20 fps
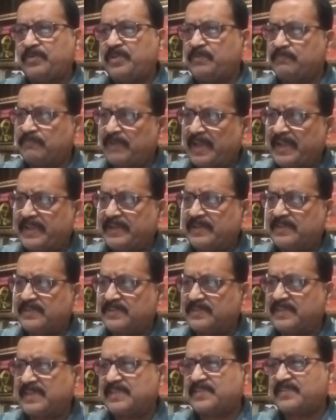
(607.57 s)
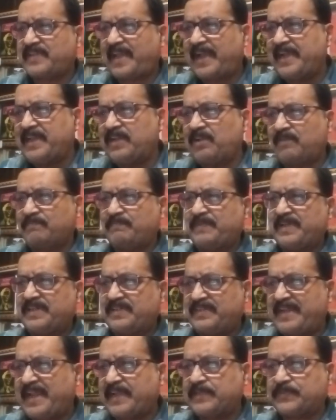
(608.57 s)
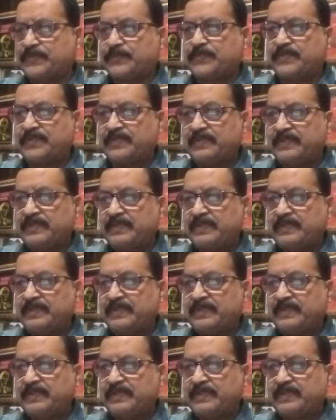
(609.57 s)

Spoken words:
defines the style of a text